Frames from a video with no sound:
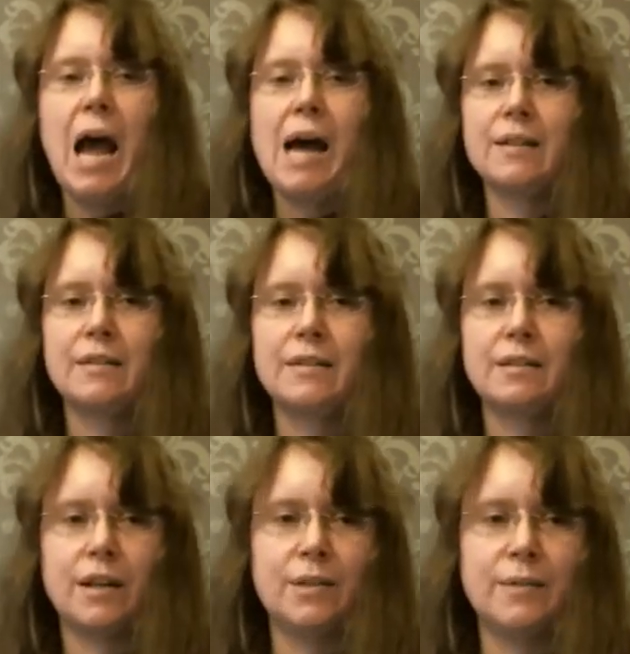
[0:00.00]

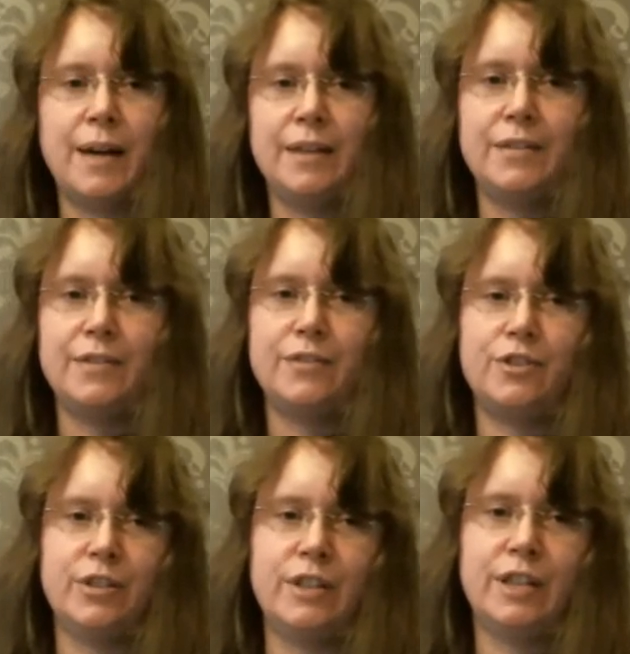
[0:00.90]
And
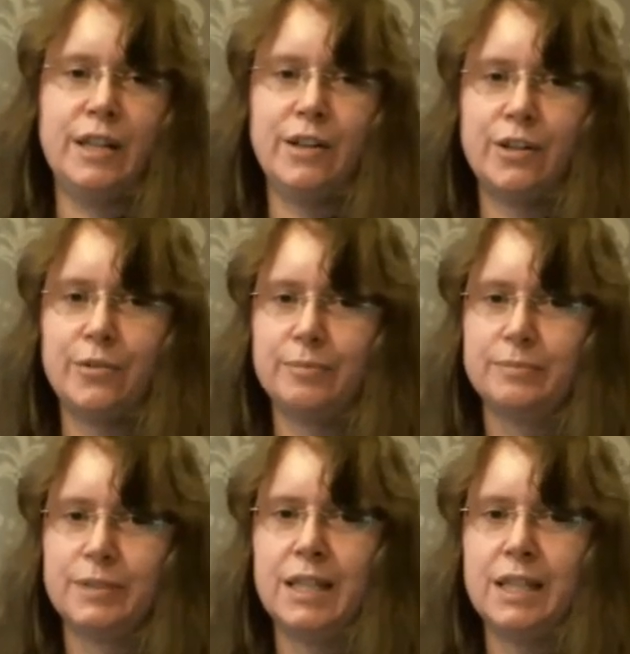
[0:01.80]
otherwise during the year
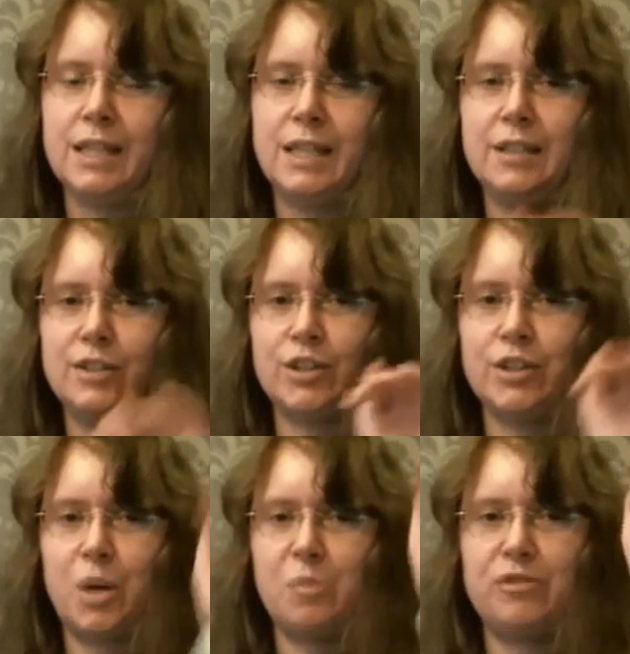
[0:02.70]
he's
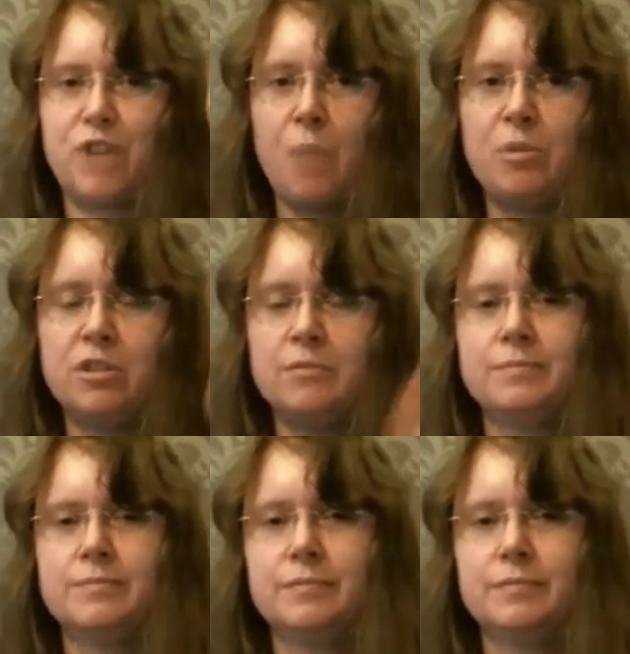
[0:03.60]
on the top of a cupboard.